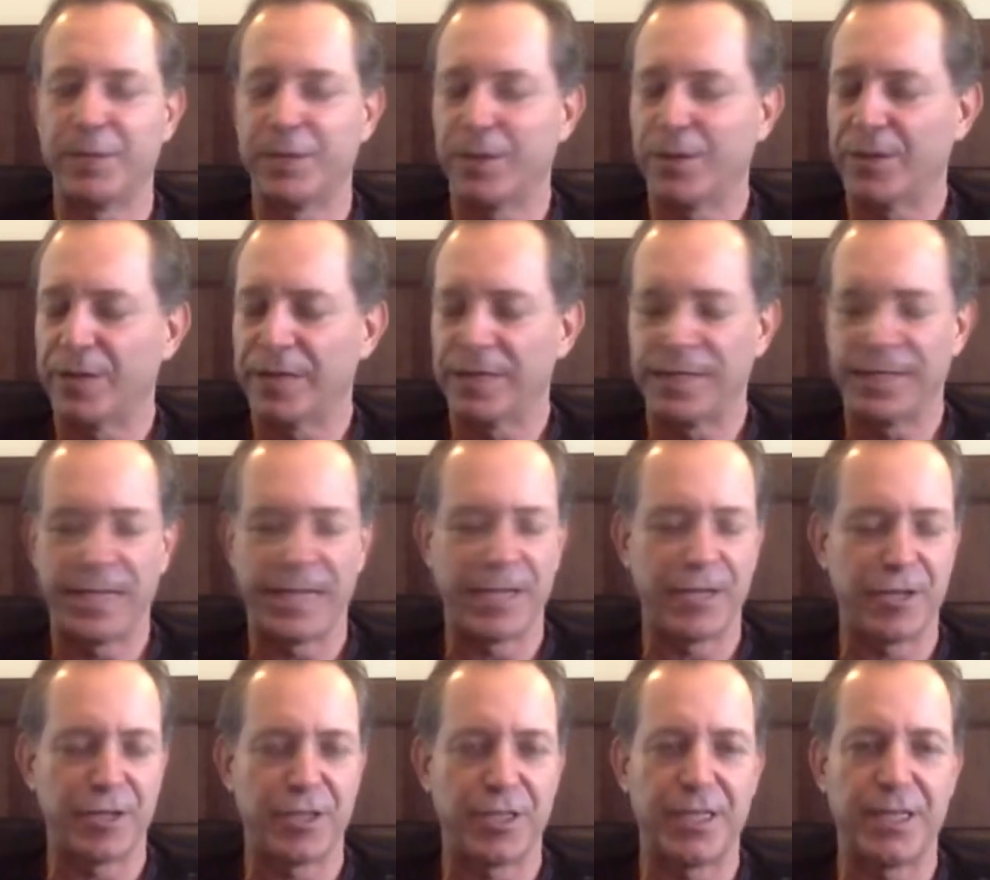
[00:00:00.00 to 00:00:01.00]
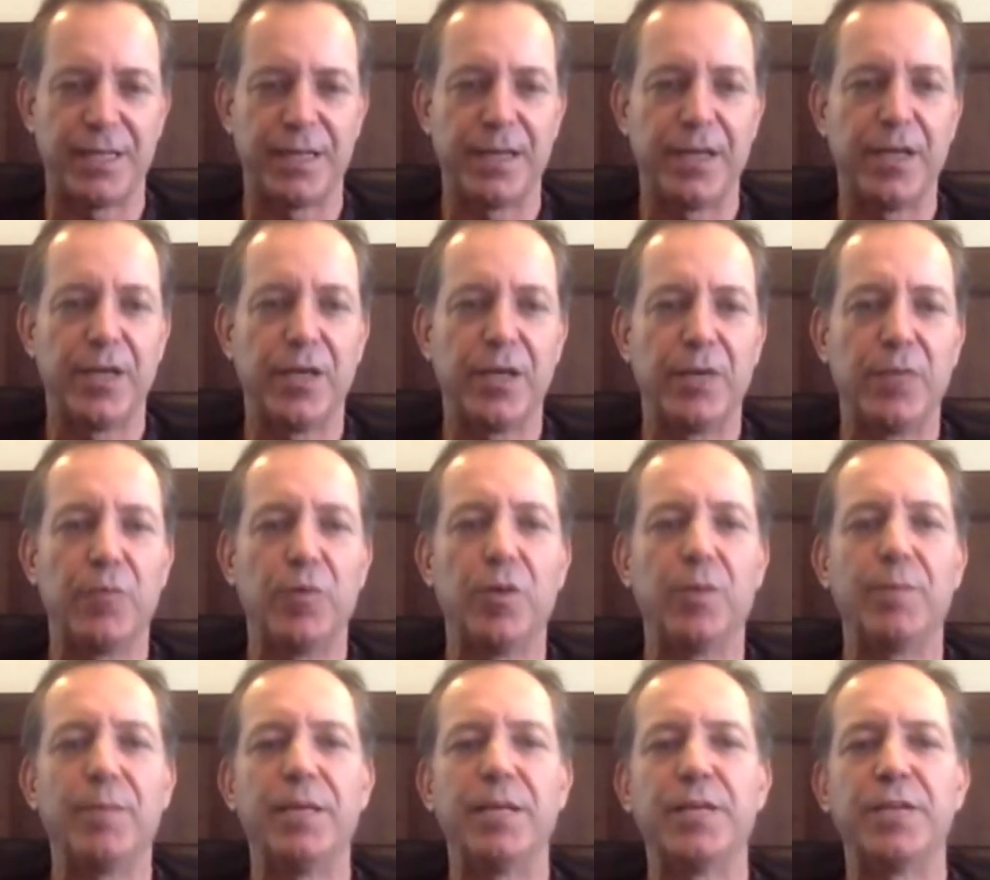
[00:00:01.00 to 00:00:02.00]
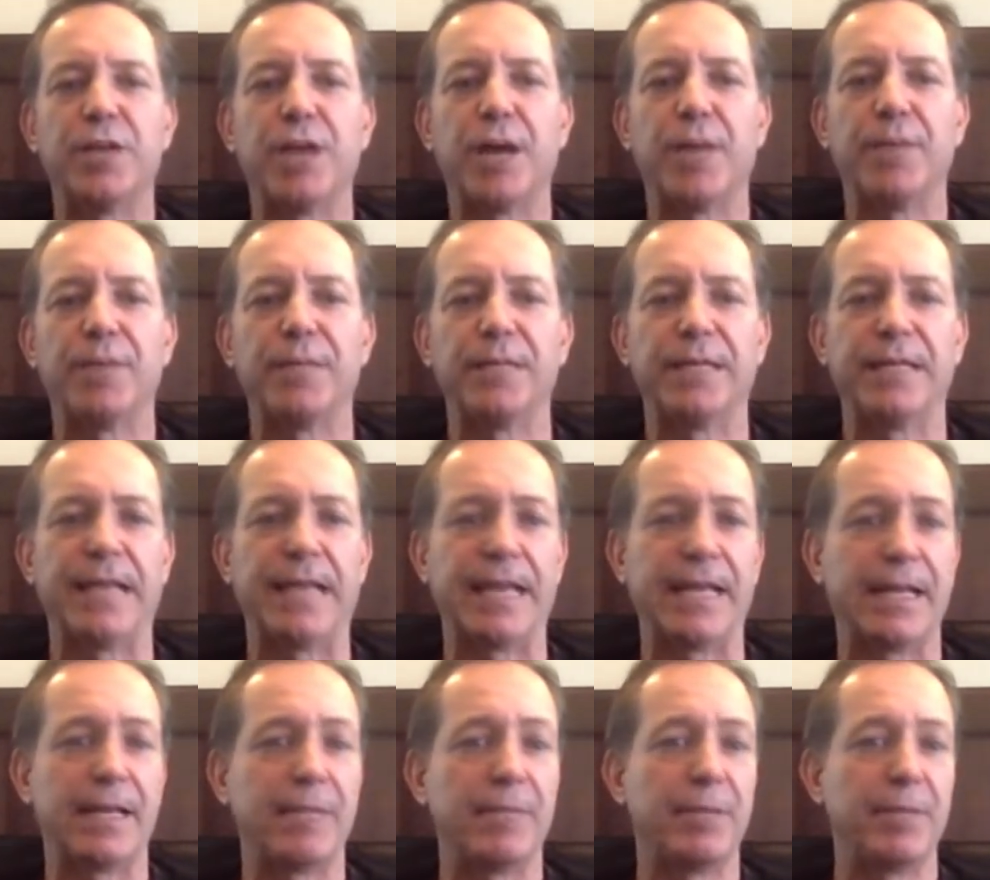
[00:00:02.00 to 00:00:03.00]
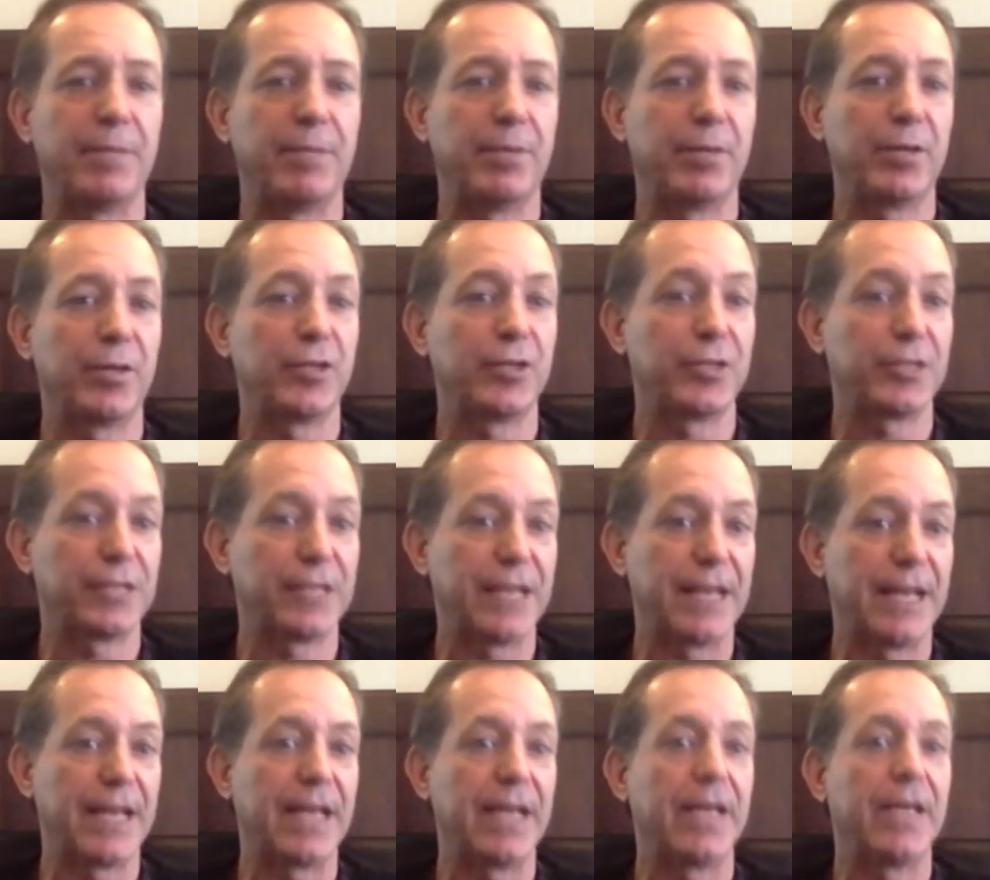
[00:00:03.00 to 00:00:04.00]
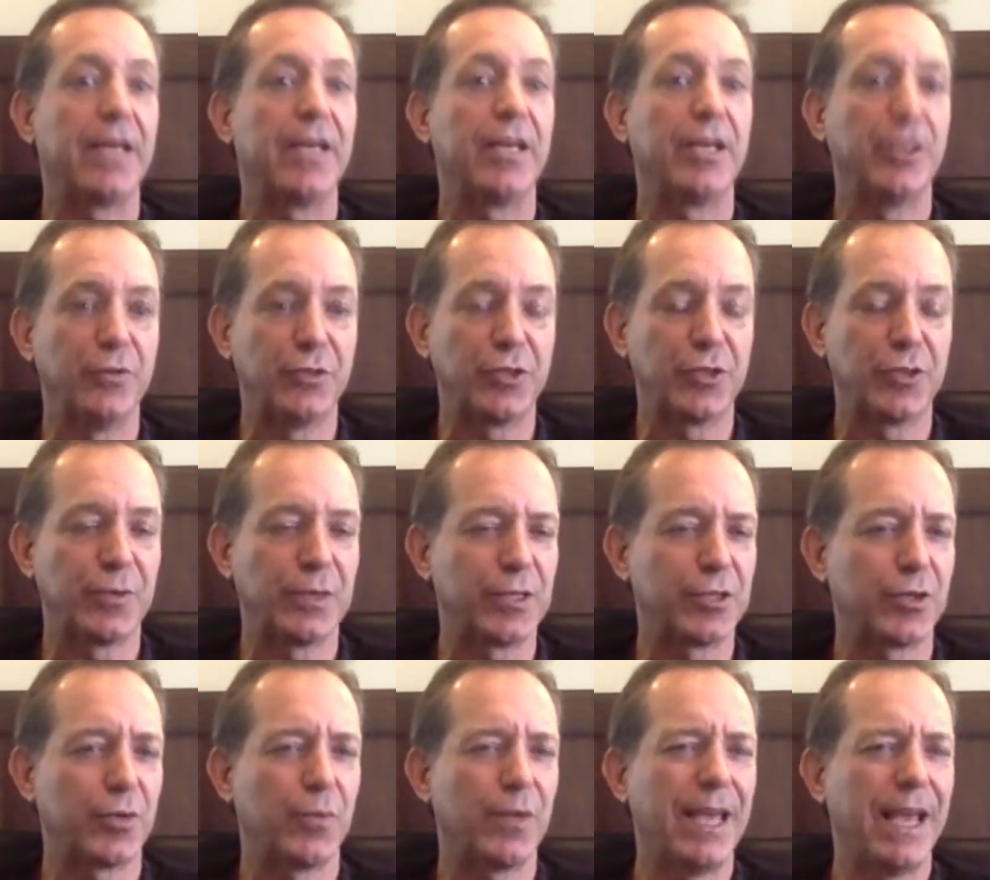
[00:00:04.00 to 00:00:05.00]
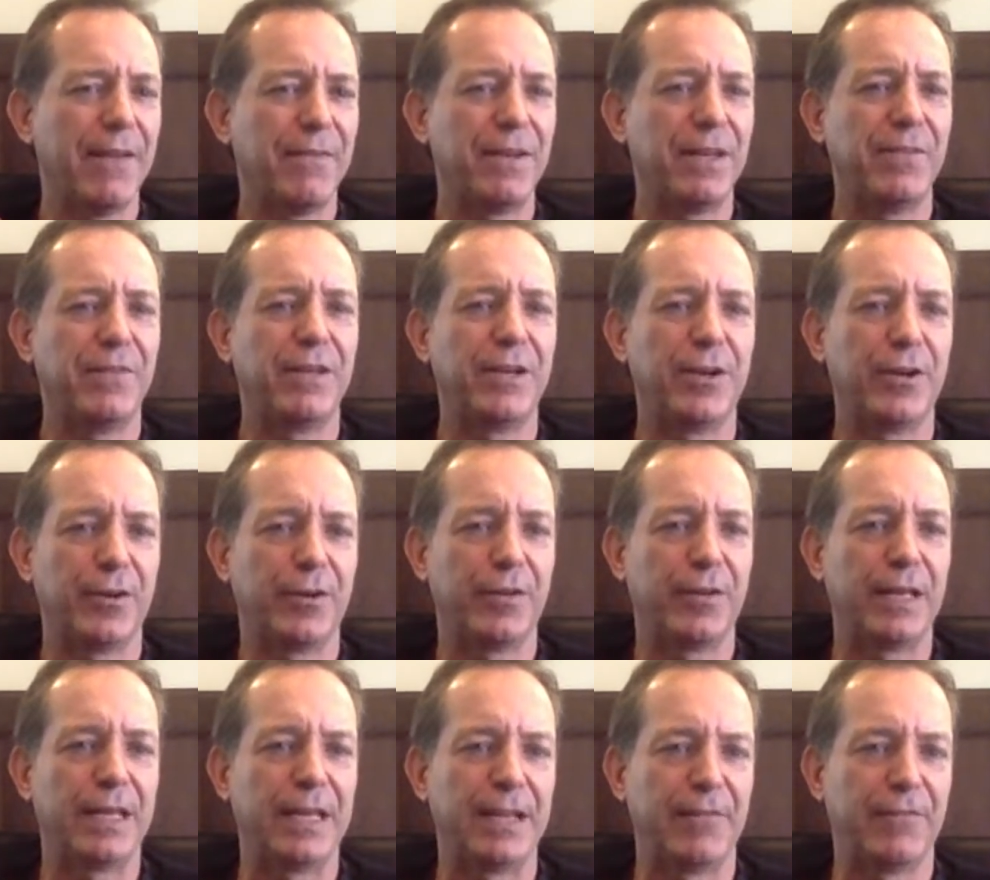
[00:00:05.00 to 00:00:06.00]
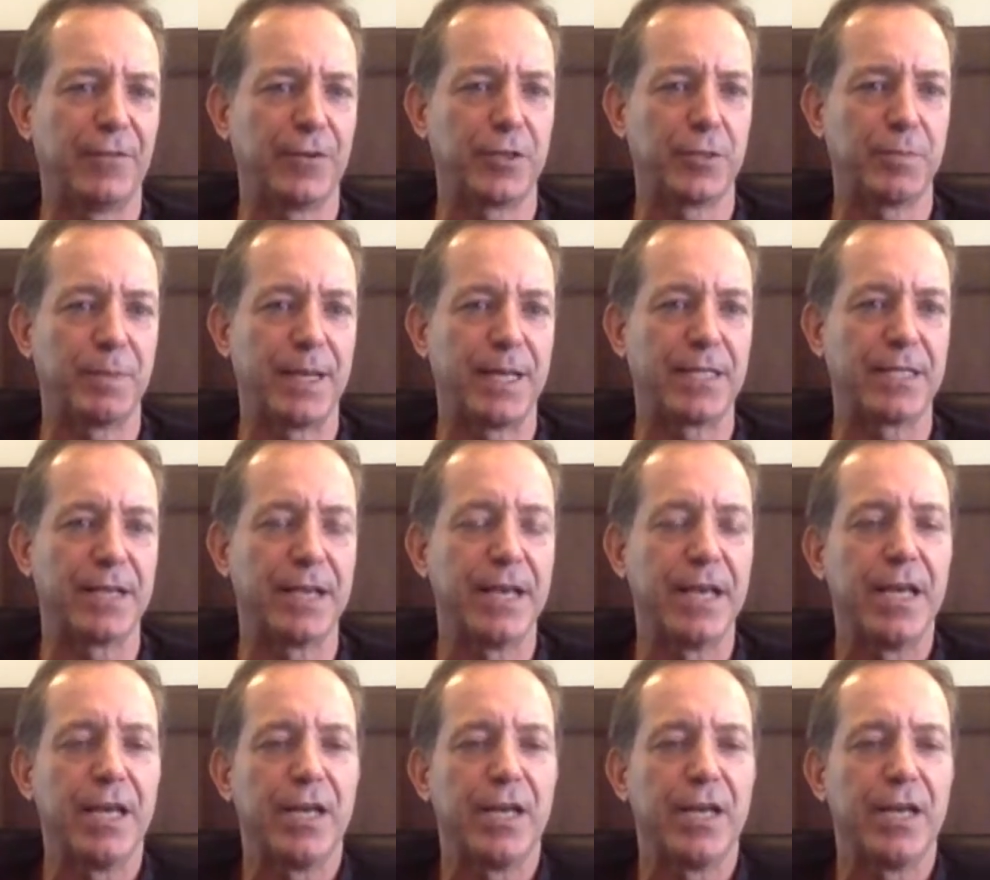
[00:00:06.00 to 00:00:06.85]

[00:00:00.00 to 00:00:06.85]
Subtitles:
We know that THC will be adopted and people are just getting used to it. So we haven't even hit first base.